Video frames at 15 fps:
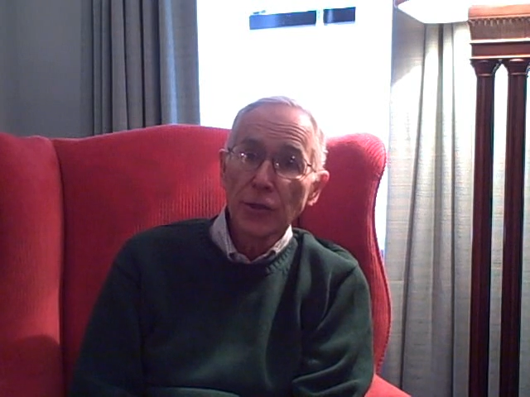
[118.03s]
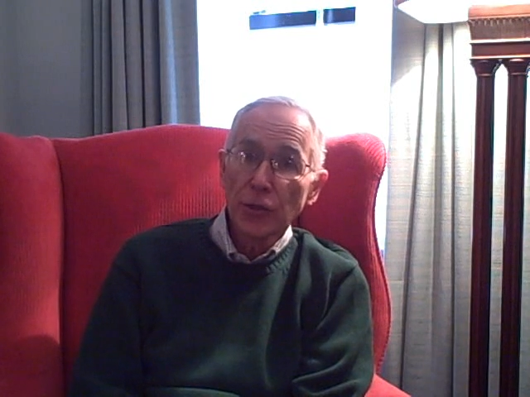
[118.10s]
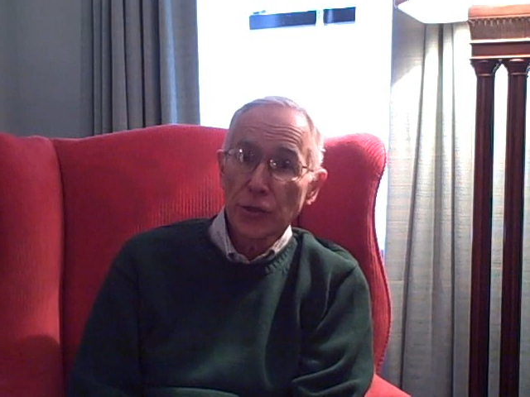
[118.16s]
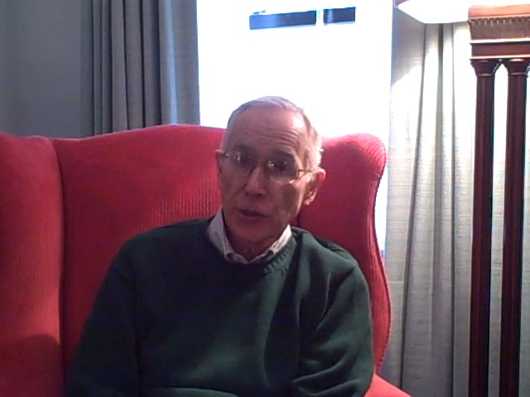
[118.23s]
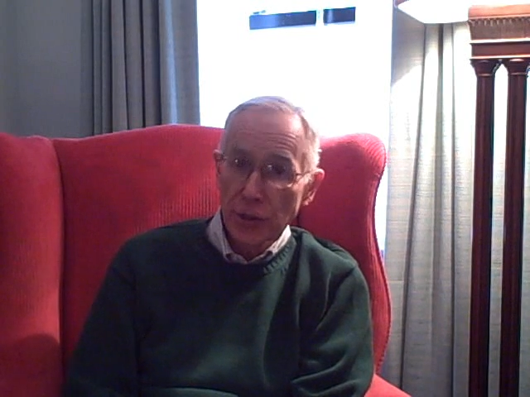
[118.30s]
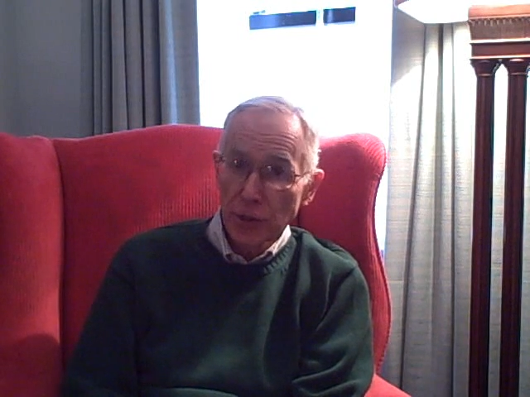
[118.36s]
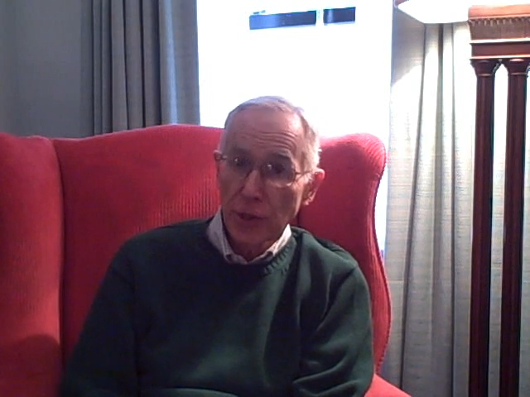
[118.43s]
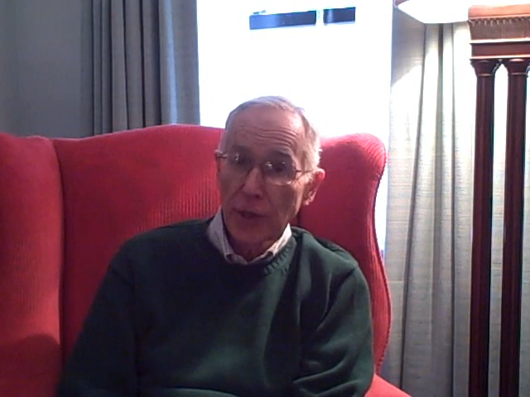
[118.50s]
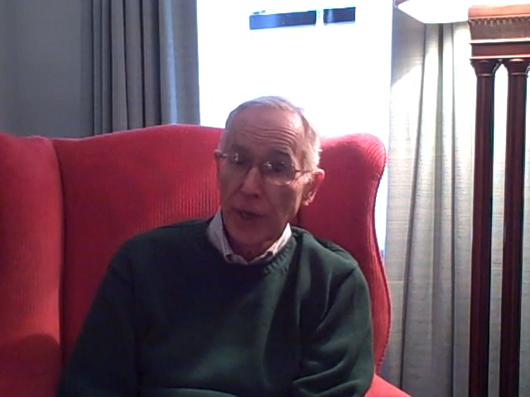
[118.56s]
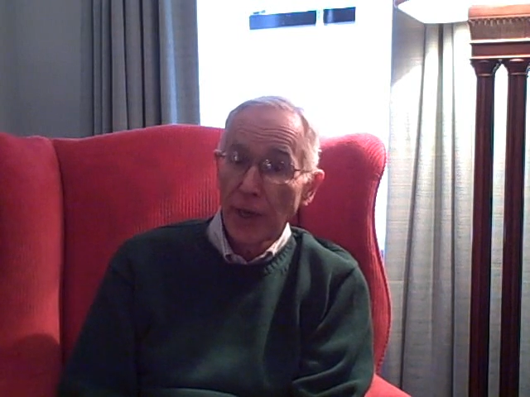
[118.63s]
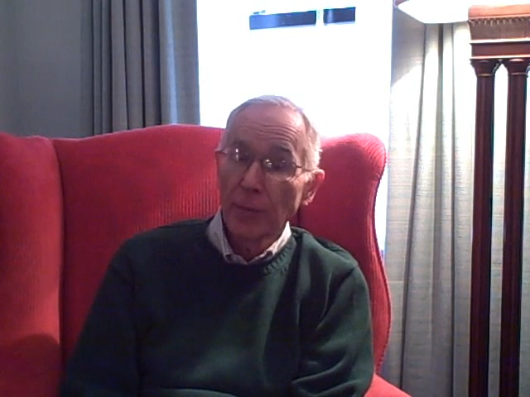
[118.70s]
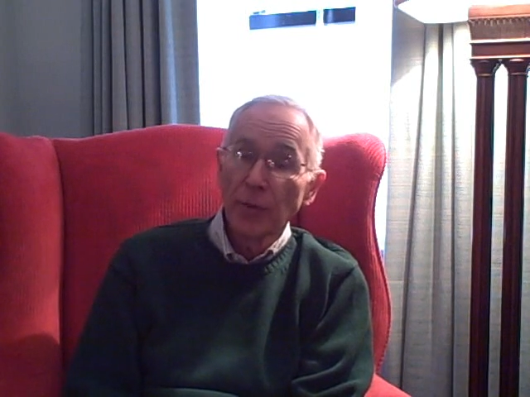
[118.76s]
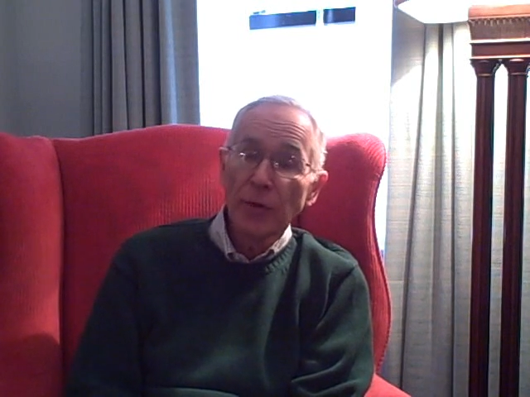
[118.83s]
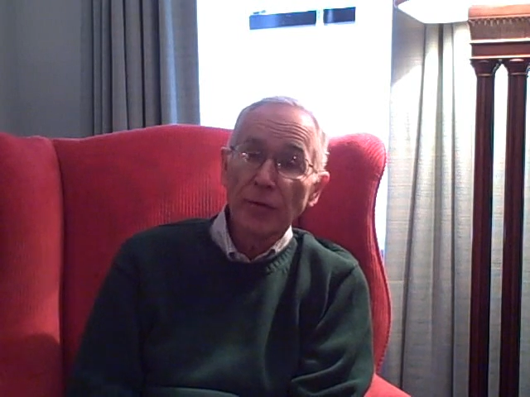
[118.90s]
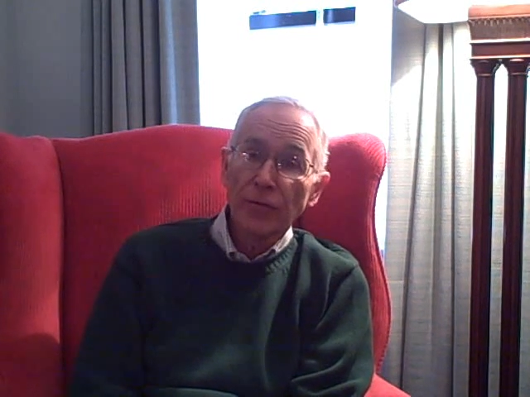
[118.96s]
just as it
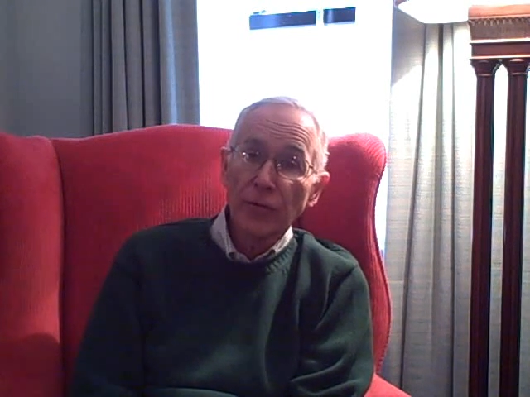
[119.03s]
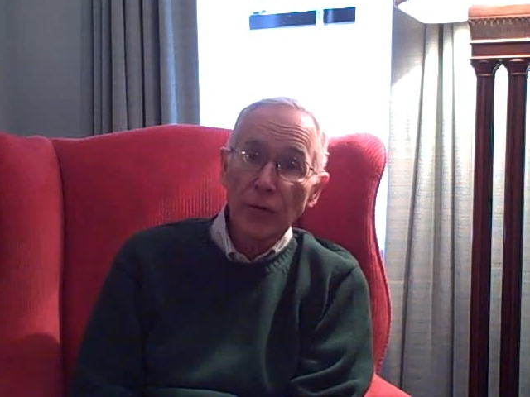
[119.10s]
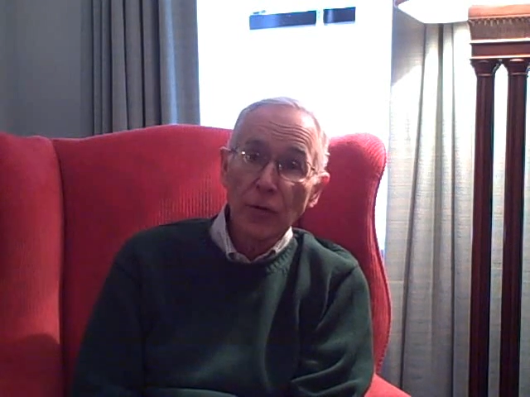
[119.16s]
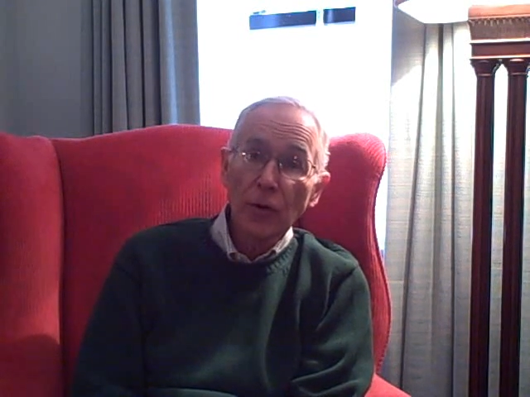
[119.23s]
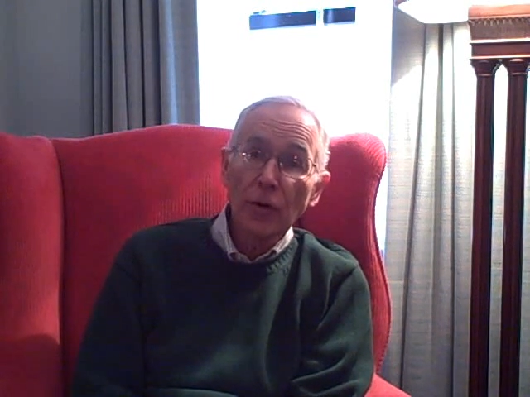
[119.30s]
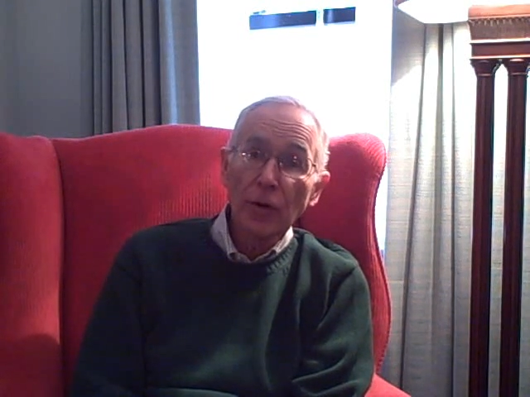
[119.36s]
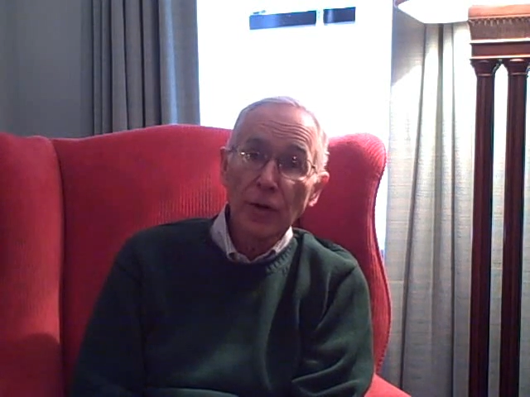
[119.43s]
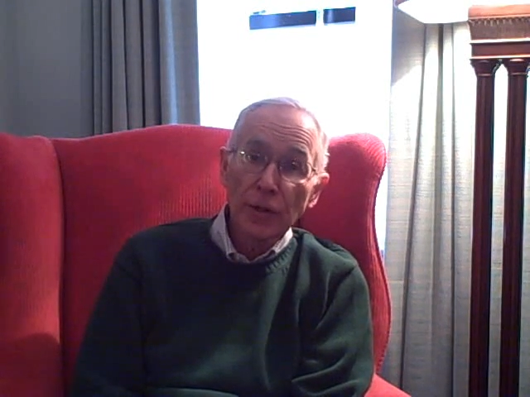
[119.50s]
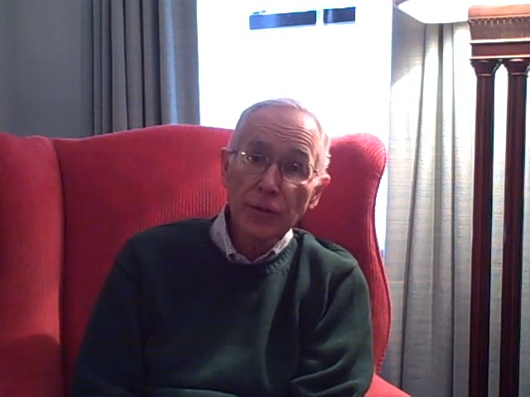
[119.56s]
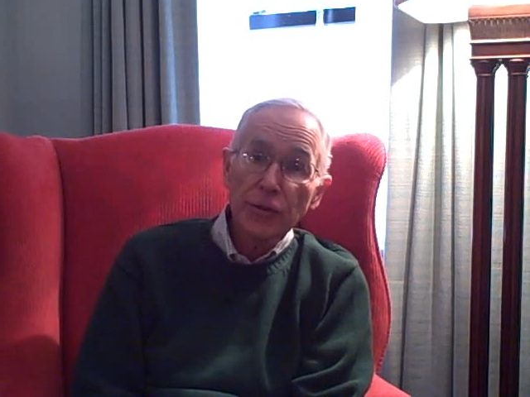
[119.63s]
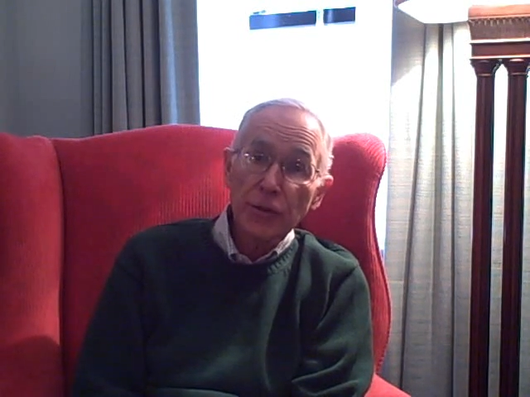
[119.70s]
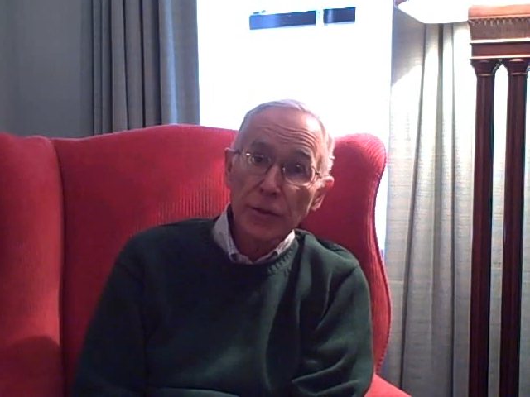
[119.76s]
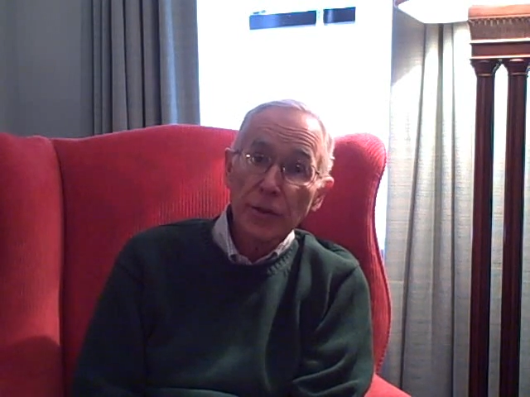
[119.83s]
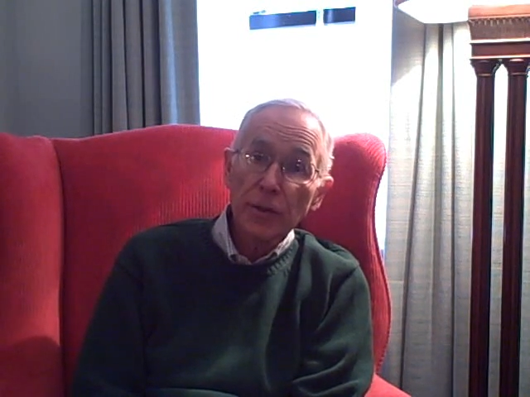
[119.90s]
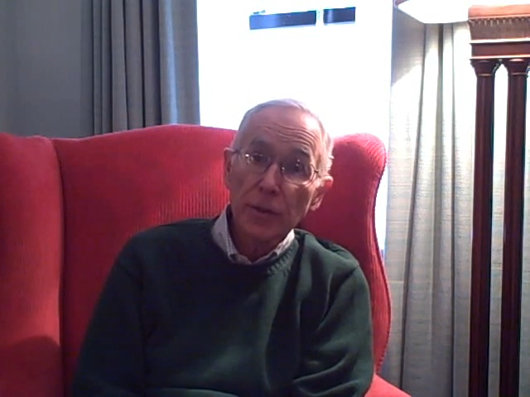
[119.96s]
had been for
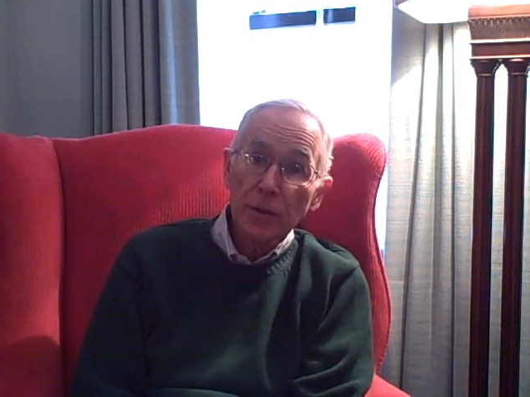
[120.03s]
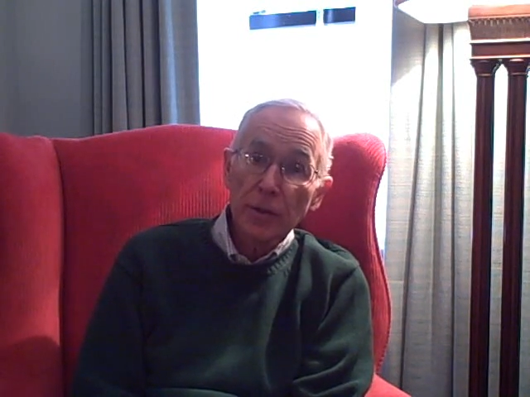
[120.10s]
Lawrence.